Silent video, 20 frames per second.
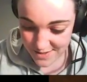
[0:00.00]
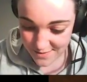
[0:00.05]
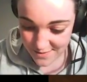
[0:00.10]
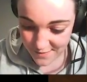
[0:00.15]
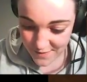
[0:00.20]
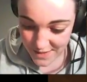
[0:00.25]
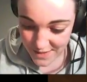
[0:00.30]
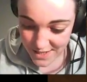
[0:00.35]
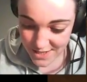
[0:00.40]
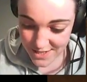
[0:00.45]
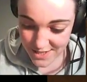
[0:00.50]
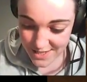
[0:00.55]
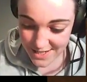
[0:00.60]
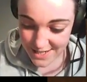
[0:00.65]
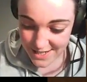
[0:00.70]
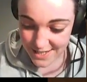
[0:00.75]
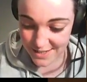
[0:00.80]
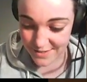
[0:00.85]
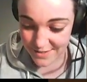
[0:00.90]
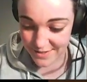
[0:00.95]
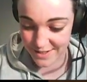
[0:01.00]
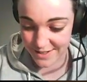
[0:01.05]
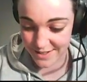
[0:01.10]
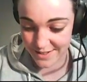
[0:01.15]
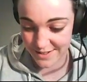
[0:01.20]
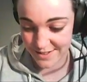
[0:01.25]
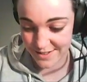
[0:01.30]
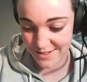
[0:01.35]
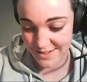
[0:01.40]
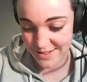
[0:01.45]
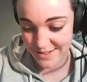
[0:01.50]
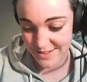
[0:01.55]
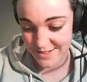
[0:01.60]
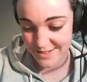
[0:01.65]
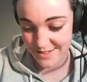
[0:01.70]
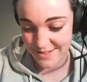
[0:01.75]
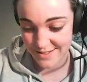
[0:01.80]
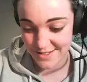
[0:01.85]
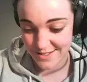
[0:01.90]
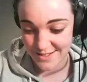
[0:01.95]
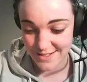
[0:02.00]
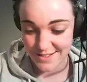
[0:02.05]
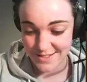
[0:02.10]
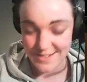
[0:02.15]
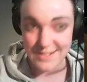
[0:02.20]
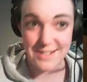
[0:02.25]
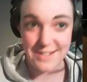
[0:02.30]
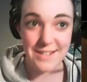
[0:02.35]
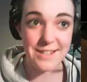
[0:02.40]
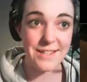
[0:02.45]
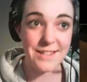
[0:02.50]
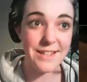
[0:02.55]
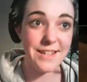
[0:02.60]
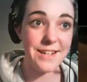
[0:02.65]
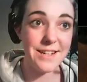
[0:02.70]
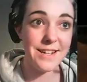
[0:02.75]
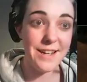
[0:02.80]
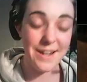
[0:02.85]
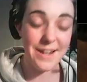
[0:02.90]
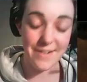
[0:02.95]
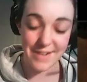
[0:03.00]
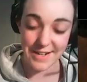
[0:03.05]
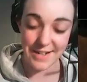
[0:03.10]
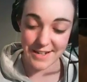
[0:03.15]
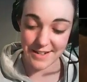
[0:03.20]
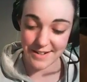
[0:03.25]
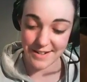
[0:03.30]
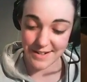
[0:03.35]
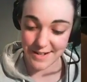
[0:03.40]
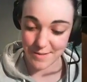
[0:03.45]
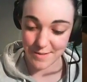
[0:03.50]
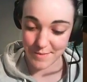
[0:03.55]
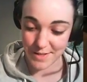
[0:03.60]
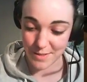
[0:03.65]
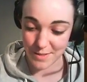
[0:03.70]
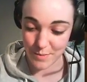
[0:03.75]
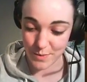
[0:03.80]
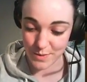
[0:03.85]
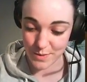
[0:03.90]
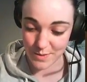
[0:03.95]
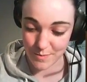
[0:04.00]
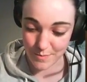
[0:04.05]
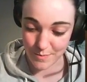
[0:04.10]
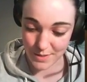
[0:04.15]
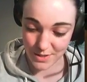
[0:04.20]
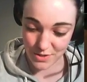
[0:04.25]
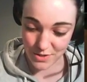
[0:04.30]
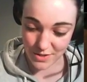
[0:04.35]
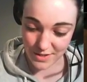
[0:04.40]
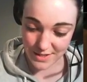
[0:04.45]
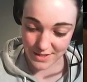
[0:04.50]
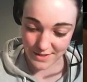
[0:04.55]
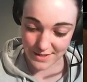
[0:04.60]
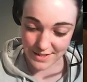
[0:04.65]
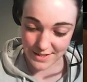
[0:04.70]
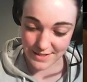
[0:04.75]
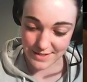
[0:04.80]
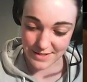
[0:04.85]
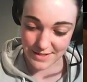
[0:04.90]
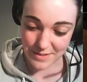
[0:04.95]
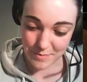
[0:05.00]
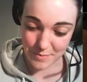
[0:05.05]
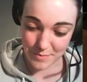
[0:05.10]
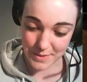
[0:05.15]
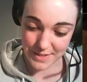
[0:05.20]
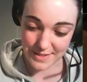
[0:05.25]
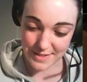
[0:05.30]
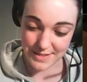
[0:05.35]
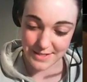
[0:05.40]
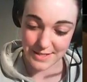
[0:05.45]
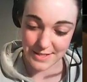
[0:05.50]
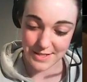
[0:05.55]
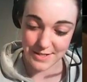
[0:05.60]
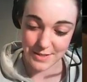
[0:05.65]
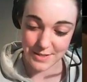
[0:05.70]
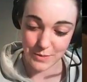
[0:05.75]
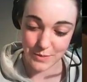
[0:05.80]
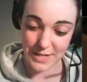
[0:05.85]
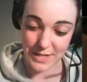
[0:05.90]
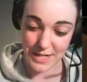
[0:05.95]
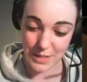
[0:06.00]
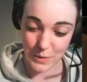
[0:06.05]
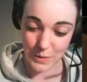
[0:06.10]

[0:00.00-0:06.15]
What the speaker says: finish the colouring, and then I reckon I'm going to put some big chunky lines in, because that's just what I do.